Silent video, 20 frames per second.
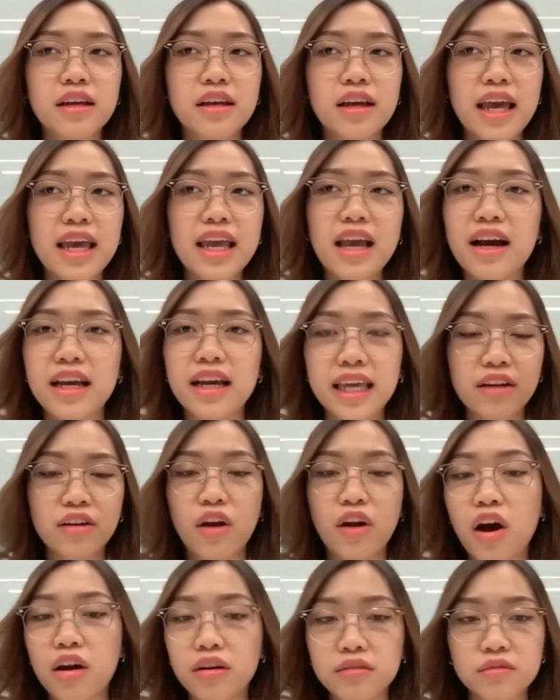AI
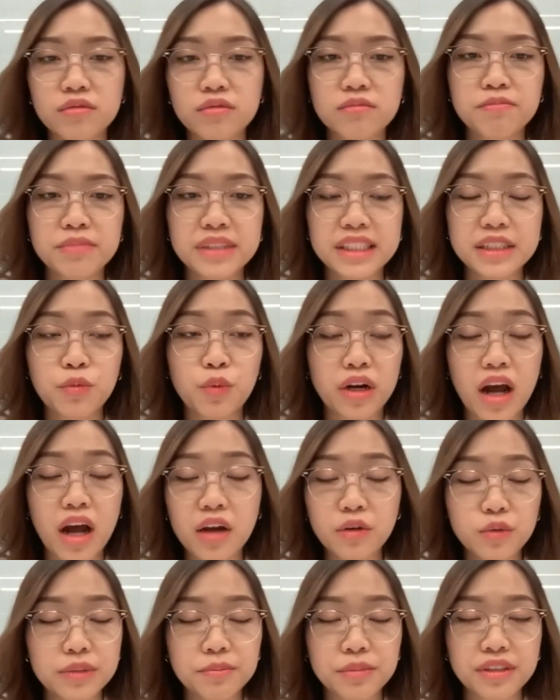cannot be
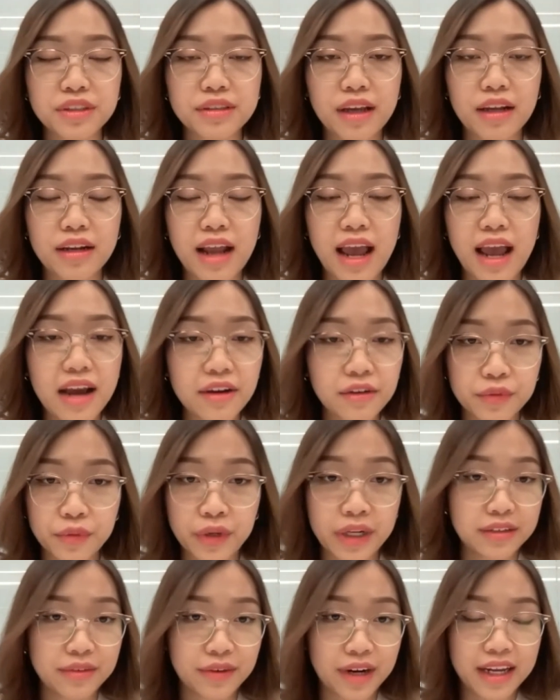100%
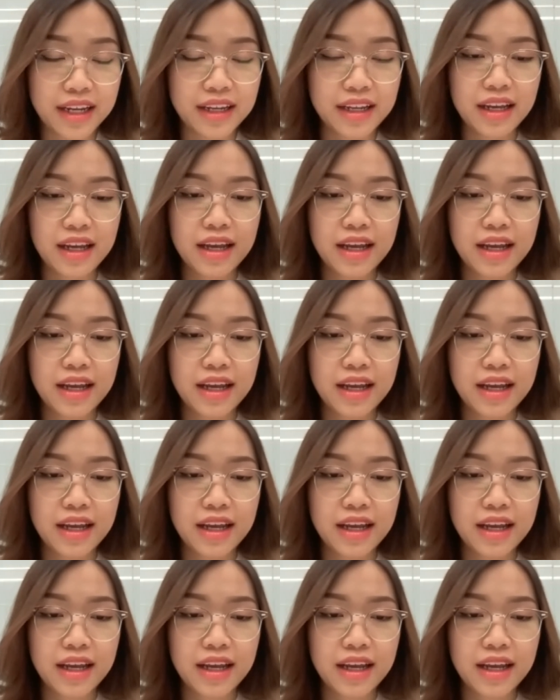accurate, right?